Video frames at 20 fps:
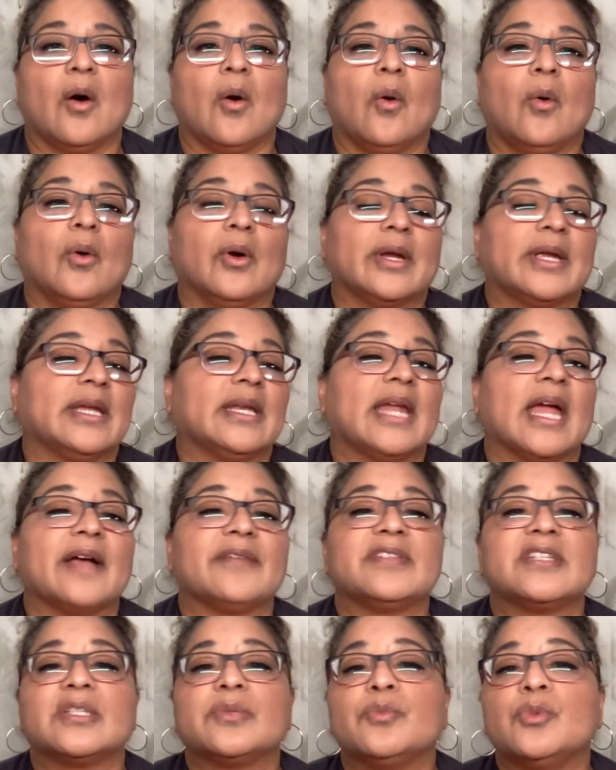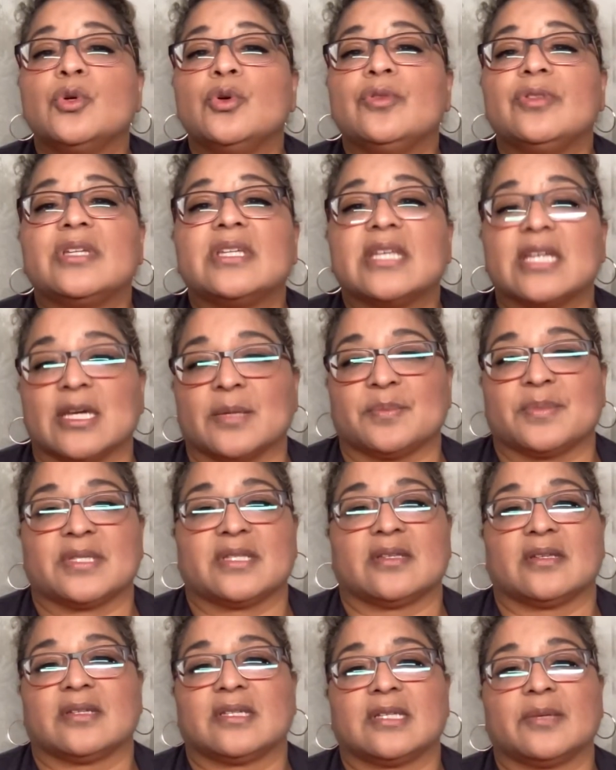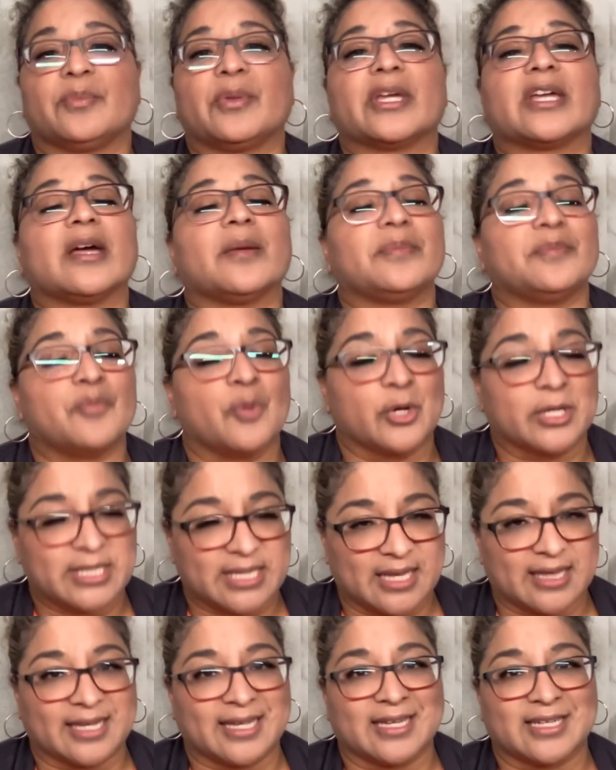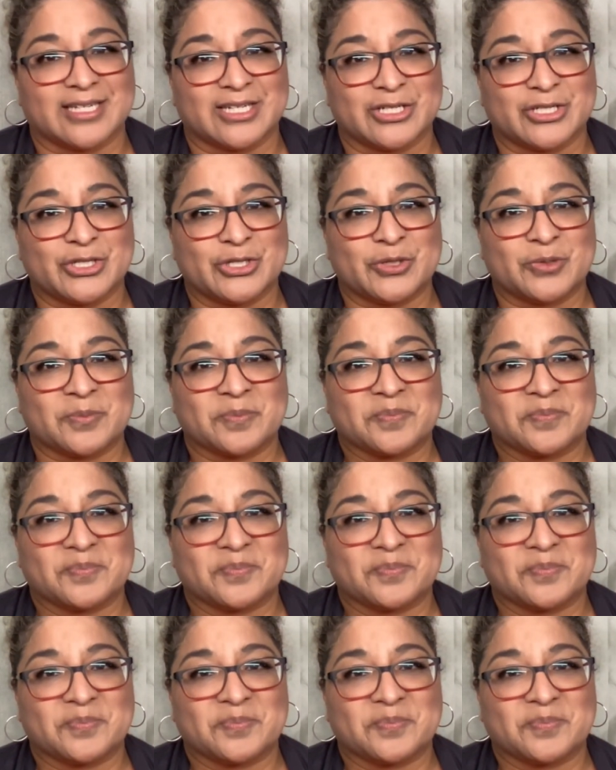or can have smooth tips to pick up more delicate tissue.